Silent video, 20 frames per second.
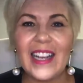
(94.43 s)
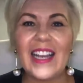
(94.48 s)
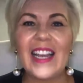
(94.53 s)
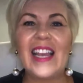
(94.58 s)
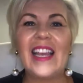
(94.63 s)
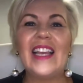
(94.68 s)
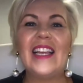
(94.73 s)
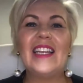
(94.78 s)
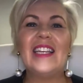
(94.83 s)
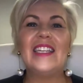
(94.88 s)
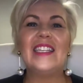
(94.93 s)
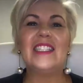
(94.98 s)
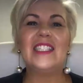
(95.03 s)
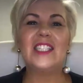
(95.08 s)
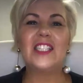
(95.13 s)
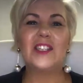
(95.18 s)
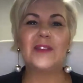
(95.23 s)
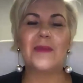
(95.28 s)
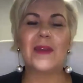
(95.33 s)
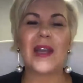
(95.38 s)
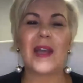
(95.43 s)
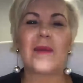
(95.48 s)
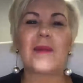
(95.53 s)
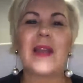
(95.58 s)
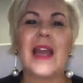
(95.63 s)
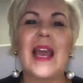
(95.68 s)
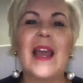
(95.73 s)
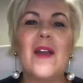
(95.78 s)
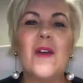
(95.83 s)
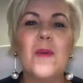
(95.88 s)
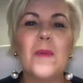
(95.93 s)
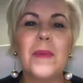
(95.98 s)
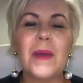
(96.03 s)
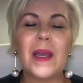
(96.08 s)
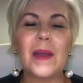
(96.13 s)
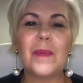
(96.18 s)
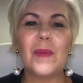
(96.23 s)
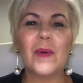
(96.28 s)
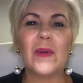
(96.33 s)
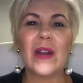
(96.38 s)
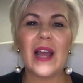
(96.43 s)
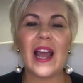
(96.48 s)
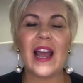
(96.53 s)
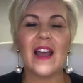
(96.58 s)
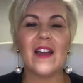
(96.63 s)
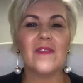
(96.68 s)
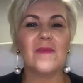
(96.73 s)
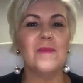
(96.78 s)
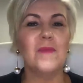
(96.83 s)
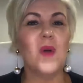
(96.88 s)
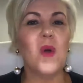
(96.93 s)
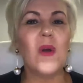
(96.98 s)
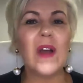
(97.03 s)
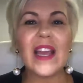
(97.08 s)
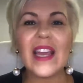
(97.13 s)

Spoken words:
is to be able to help people to have more